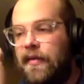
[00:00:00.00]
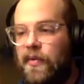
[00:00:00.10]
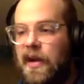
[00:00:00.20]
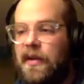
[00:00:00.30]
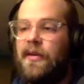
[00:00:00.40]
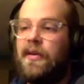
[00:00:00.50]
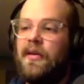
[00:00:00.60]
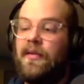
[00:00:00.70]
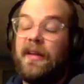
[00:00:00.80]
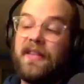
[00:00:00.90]
record,
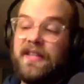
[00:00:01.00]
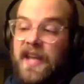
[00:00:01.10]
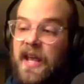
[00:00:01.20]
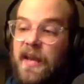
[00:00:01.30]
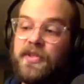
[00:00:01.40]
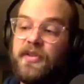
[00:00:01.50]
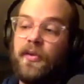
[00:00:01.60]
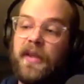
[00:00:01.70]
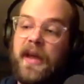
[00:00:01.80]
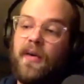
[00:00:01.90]
like the tape
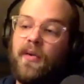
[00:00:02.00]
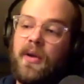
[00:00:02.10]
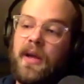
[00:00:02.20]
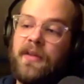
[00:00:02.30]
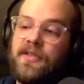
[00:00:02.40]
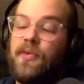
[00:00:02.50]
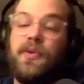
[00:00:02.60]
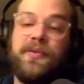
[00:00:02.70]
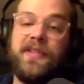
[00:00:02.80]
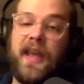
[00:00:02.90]
sold out, and so
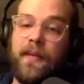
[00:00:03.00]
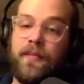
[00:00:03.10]
he was amped